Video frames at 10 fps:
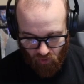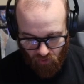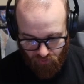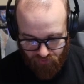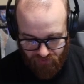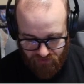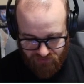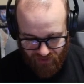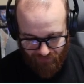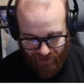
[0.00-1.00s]
these
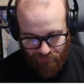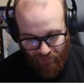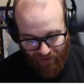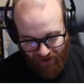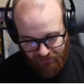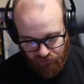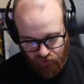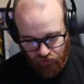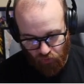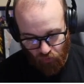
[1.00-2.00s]
on my
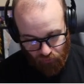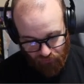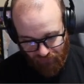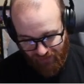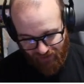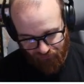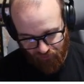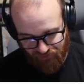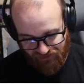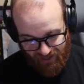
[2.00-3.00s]
bench only
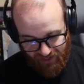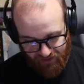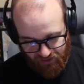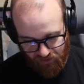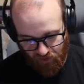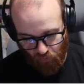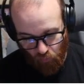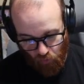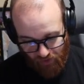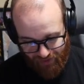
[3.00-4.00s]
ever take
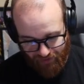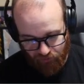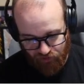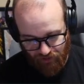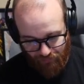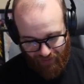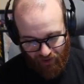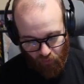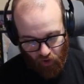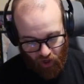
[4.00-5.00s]
1 energy to
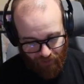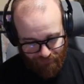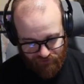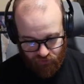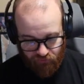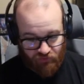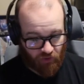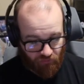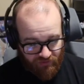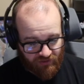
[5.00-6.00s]
power up, so you
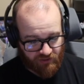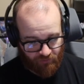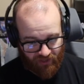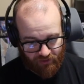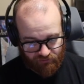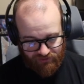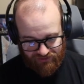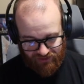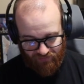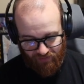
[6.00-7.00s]
don't need to put
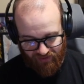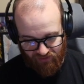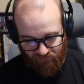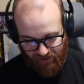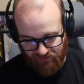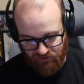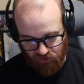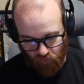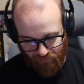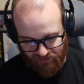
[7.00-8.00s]
energies on them in advance. So
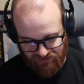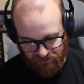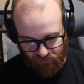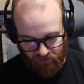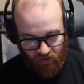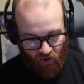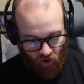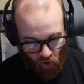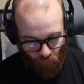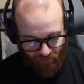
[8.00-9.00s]
we're basically
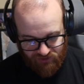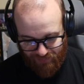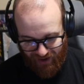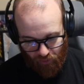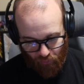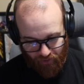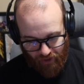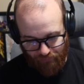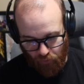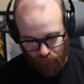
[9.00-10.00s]
always powering
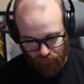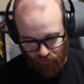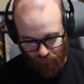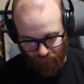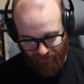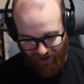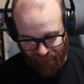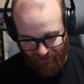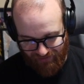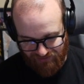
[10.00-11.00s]
up Golem when we
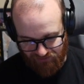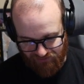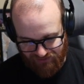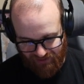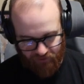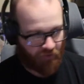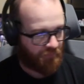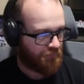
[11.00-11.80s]
have an active attacker.